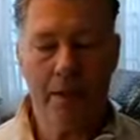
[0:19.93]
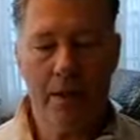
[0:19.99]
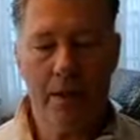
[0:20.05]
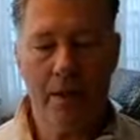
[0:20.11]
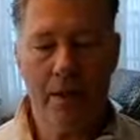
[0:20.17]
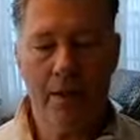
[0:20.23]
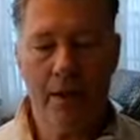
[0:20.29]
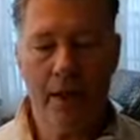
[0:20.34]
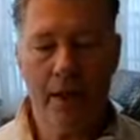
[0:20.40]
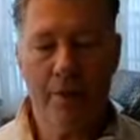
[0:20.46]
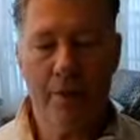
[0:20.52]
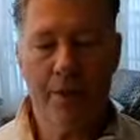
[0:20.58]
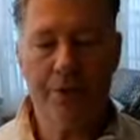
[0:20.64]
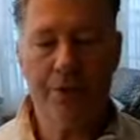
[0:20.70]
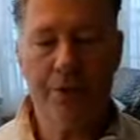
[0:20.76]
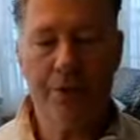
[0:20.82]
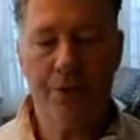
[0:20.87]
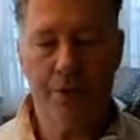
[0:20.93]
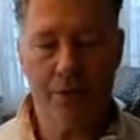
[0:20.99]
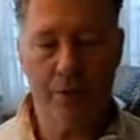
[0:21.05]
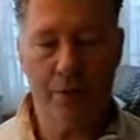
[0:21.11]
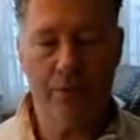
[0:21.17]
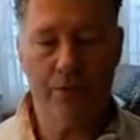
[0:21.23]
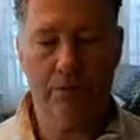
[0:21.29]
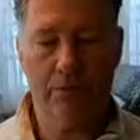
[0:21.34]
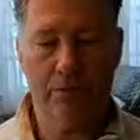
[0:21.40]
You are not what you
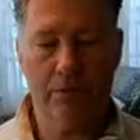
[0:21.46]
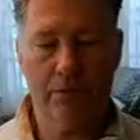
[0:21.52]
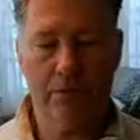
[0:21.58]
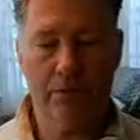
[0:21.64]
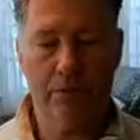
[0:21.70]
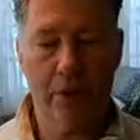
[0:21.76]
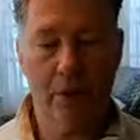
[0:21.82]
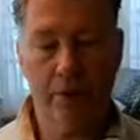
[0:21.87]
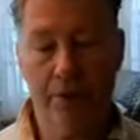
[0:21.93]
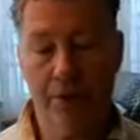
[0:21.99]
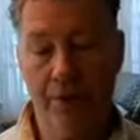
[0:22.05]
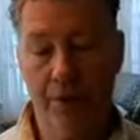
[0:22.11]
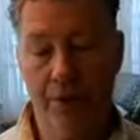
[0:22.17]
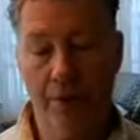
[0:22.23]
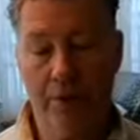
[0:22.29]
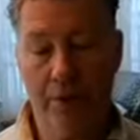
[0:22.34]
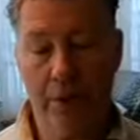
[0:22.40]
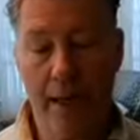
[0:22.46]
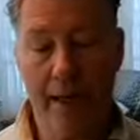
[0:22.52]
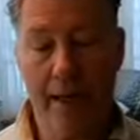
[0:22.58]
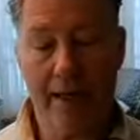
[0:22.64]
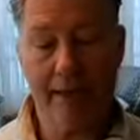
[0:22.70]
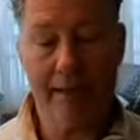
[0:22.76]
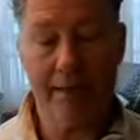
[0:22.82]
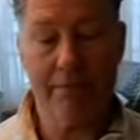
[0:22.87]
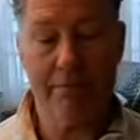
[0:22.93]
do. Although you do a
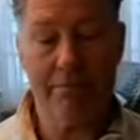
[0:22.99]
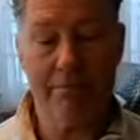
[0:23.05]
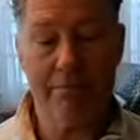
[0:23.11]
lot,